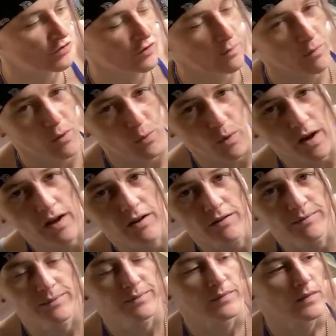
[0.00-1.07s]
from the well.
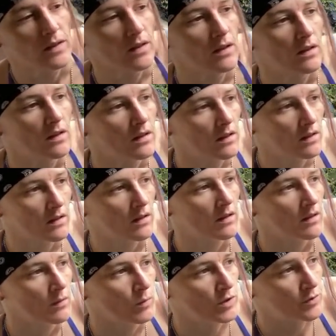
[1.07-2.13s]

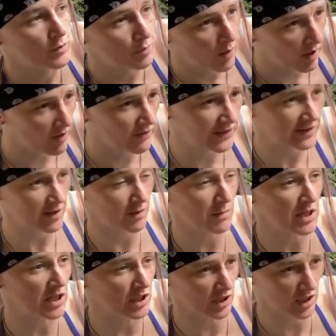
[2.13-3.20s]
which part of it's going to
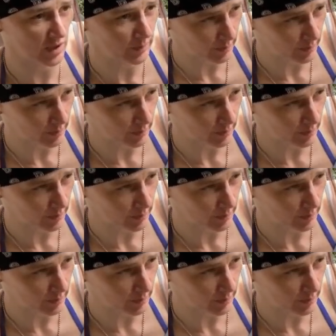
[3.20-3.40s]
be good,